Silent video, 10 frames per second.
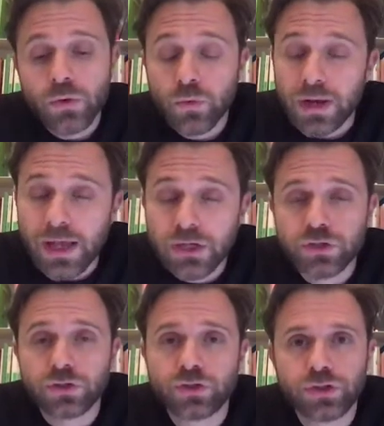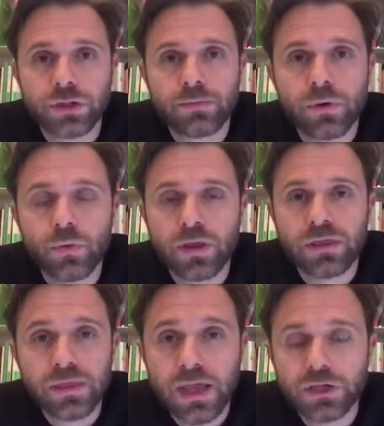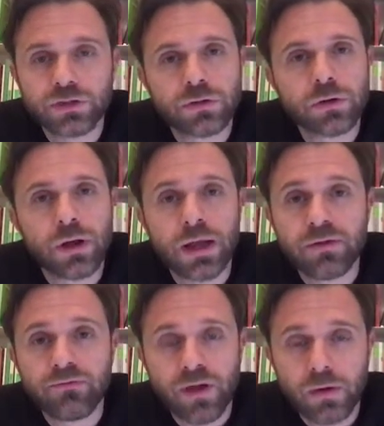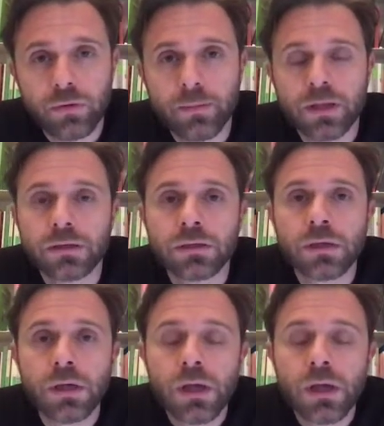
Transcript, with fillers: relationship with nature and environment.